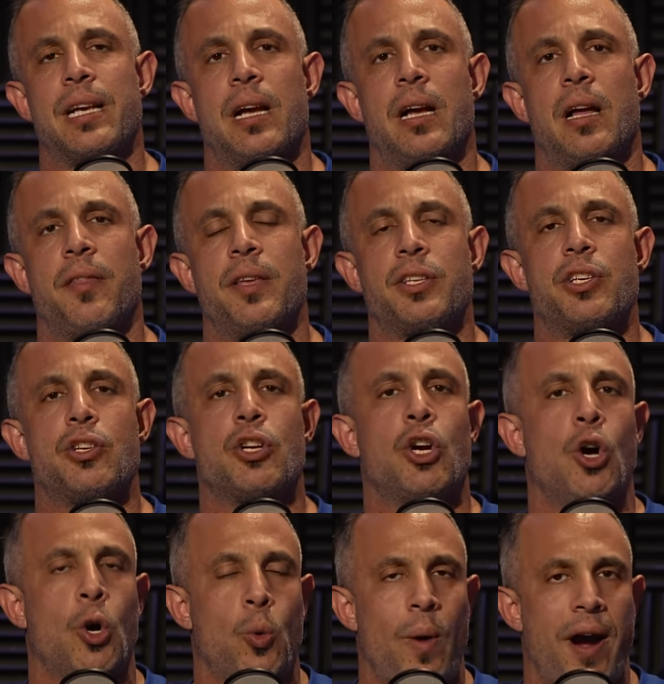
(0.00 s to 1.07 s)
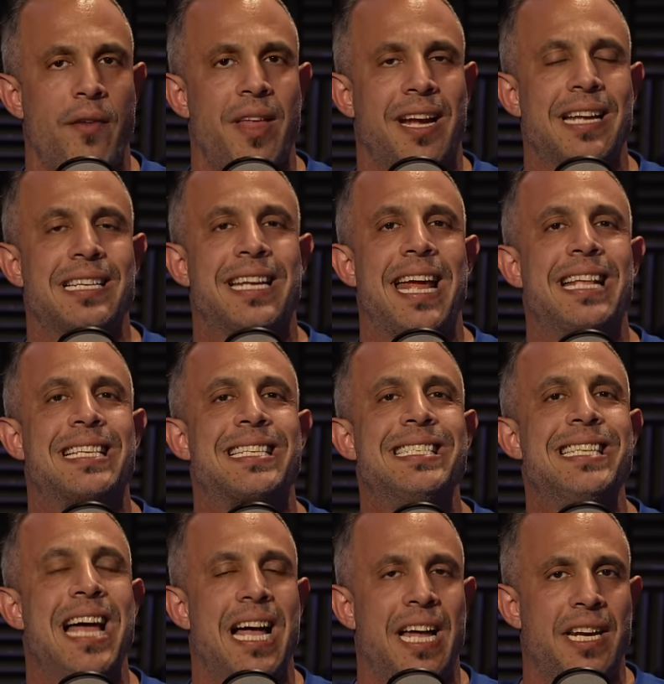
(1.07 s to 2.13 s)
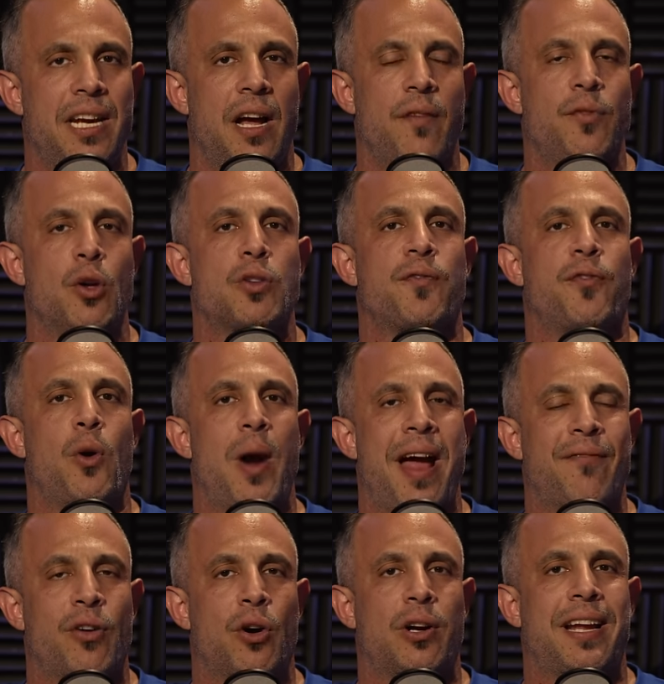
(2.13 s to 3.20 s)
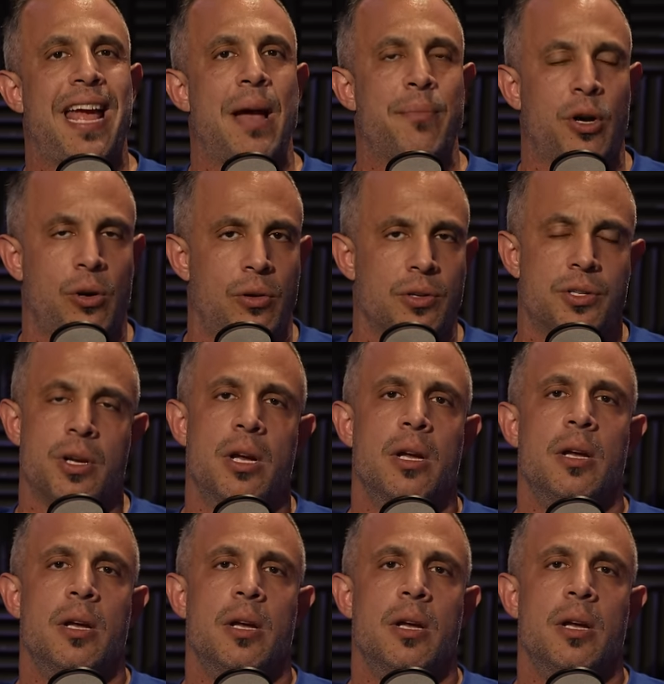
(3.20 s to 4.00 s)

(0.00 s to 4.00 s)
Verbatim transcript: Uh, this is cookware that contains none of those forever chemicals.